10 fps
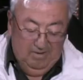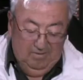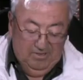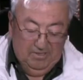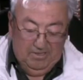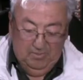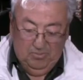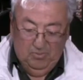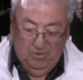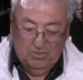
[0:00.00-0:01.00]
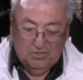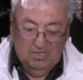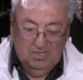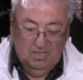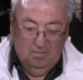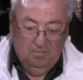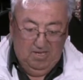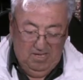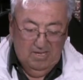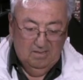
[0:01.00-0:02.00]
I've written a couple of books, uh,
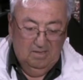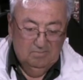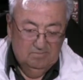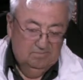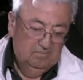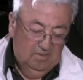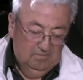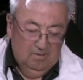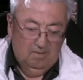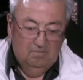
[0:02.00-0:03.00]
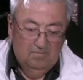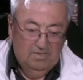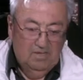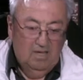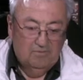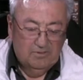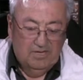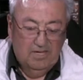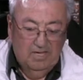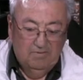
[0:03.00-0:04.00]
Baja, a, a big novel that
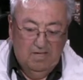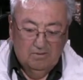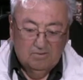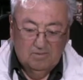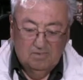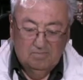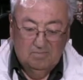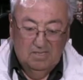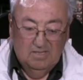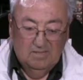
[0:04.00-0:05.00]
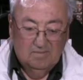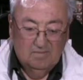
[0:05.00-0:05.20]
I have out, uh, uh,